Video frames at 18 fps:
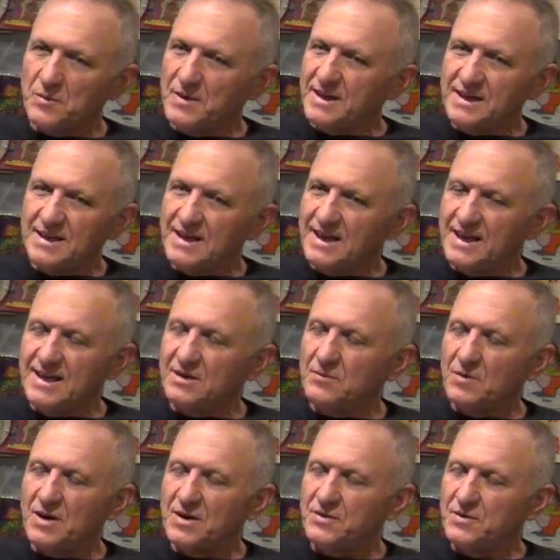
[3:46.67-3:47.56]
He
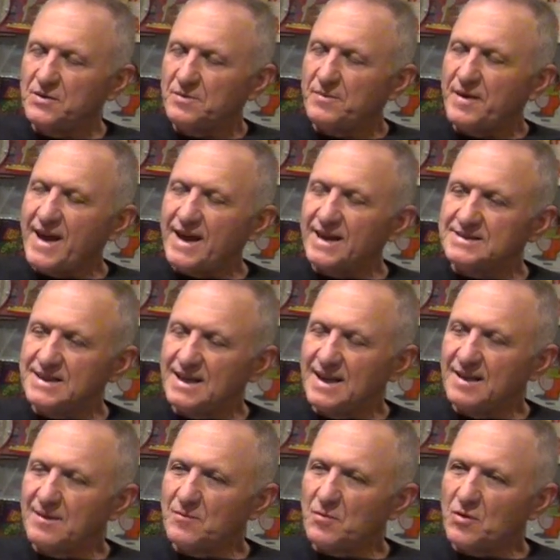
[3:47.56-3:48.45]
didn't want to do the
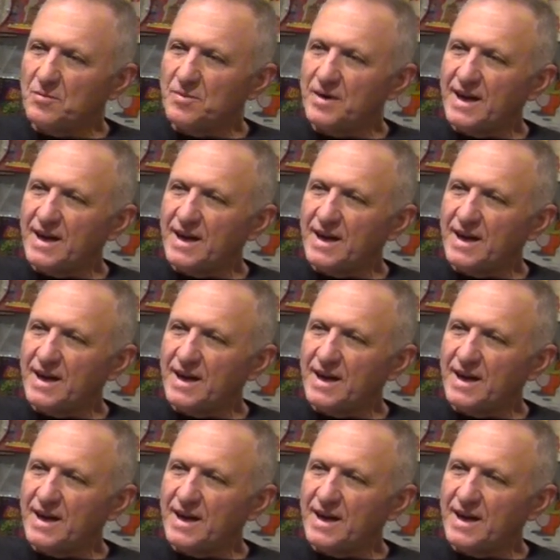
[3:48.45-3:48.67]
magazine anymore,